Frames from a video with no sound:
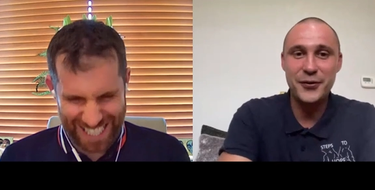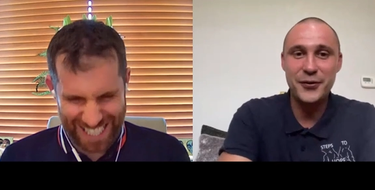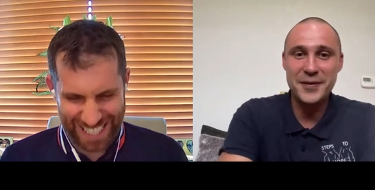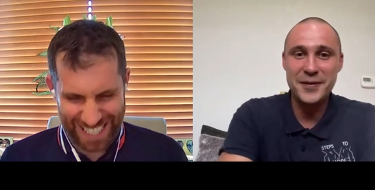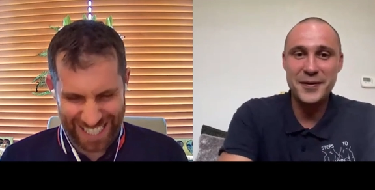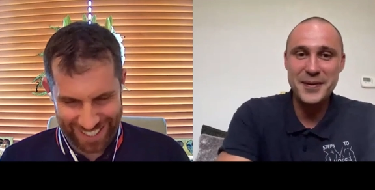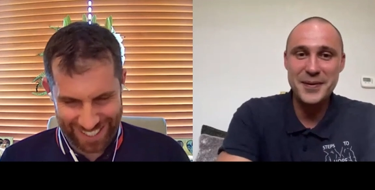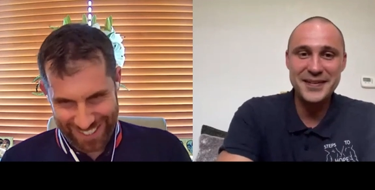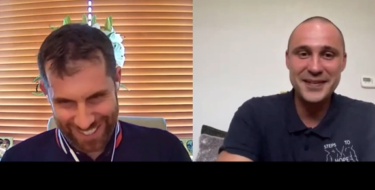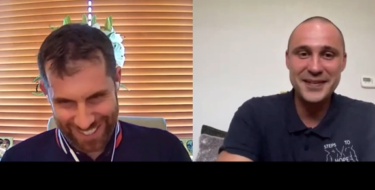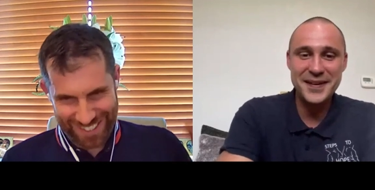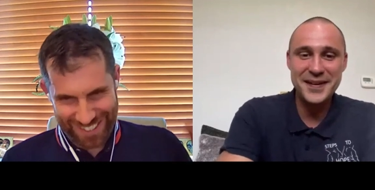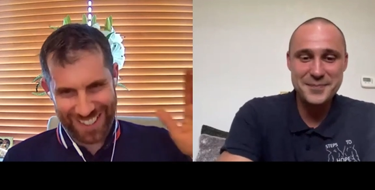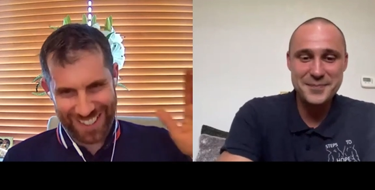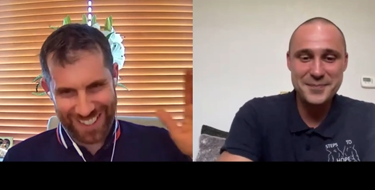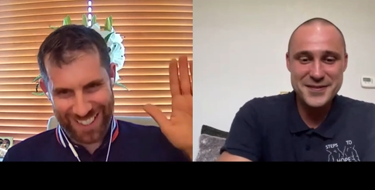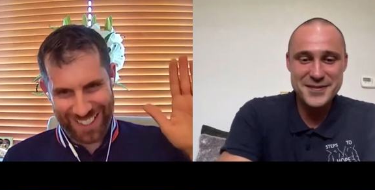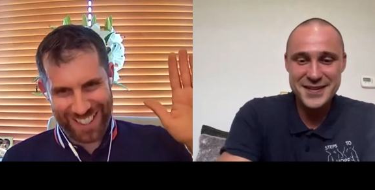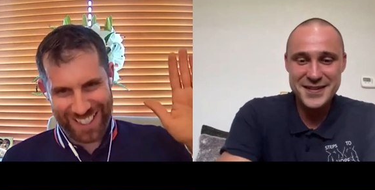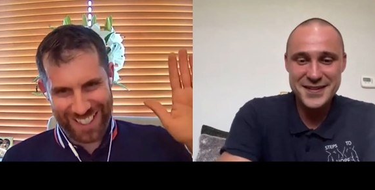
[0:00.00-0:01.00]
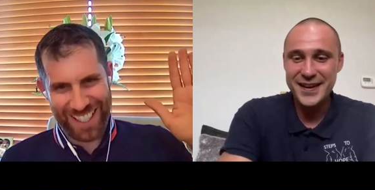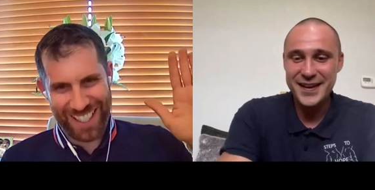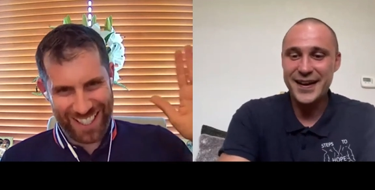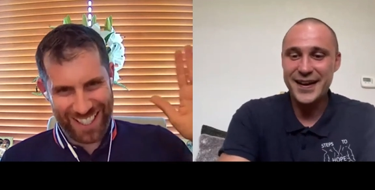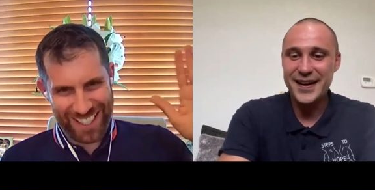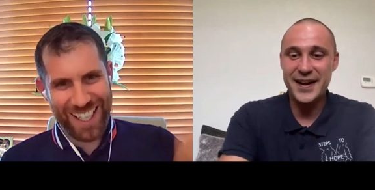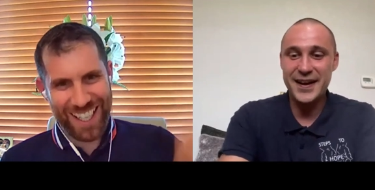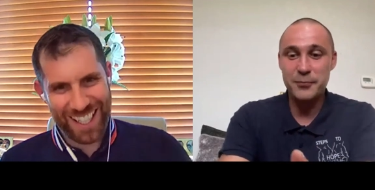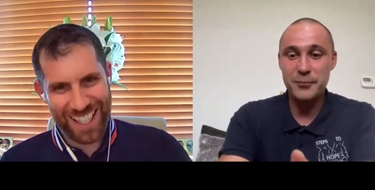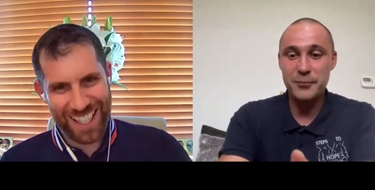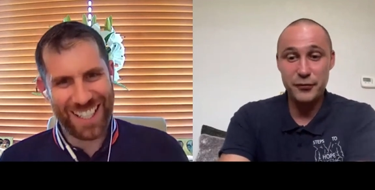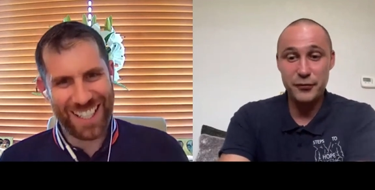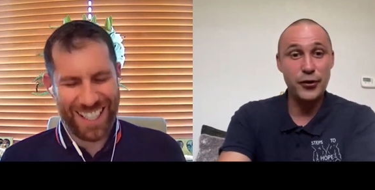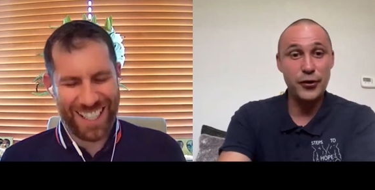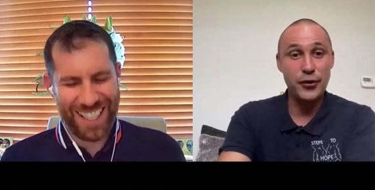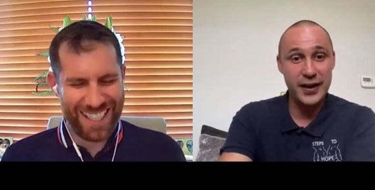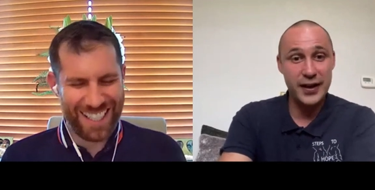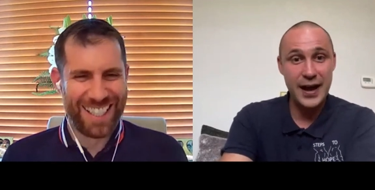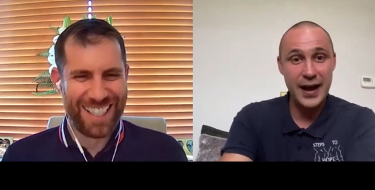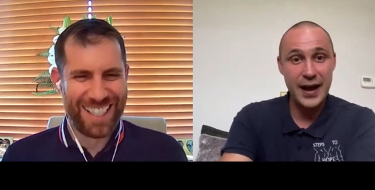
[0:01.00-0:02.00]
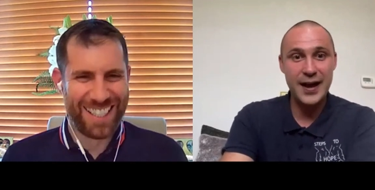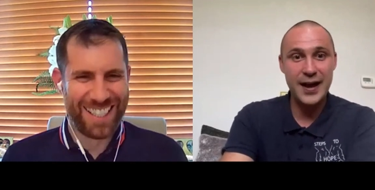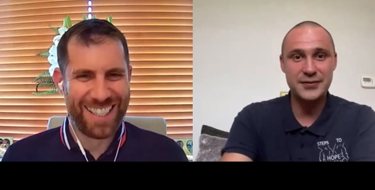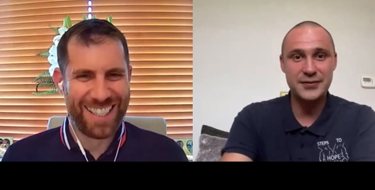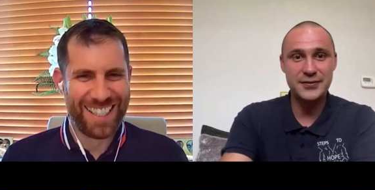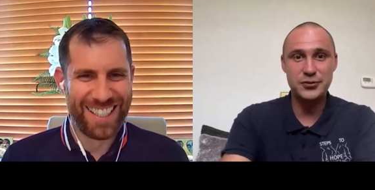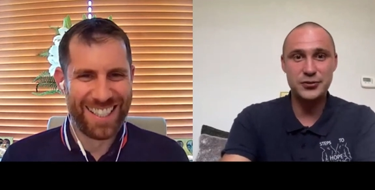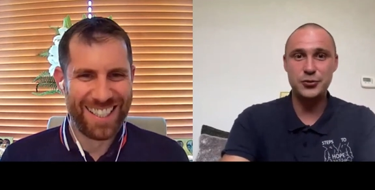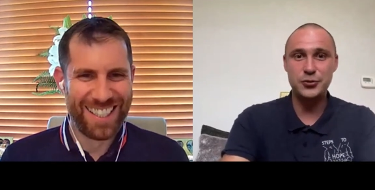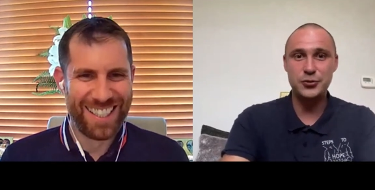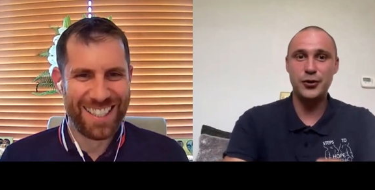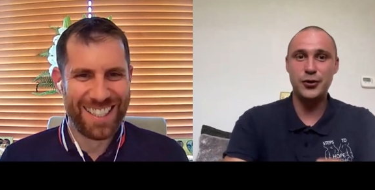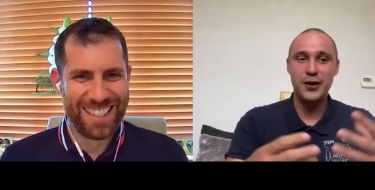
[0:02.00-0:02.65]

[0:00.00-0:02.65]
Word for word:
Speaker 1: we've got the mediums, and then we've got cans.